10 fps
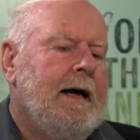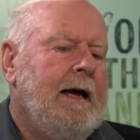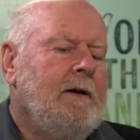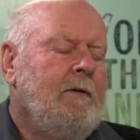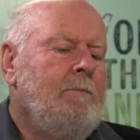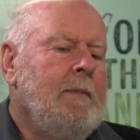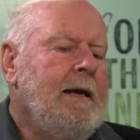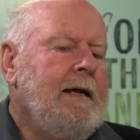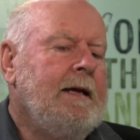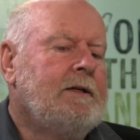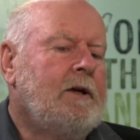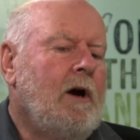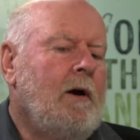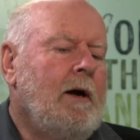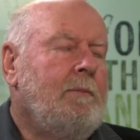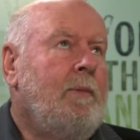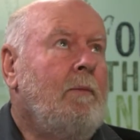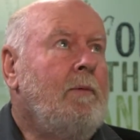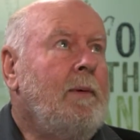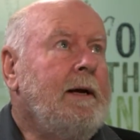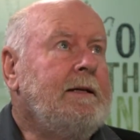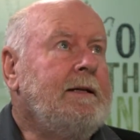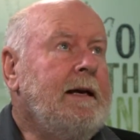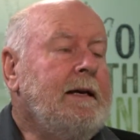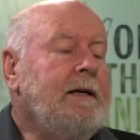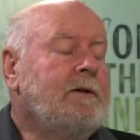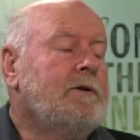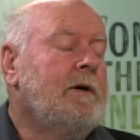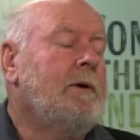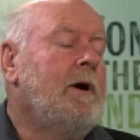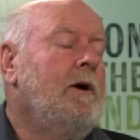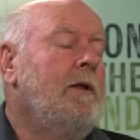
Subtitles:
And many years ago, probably 10 years or so ago,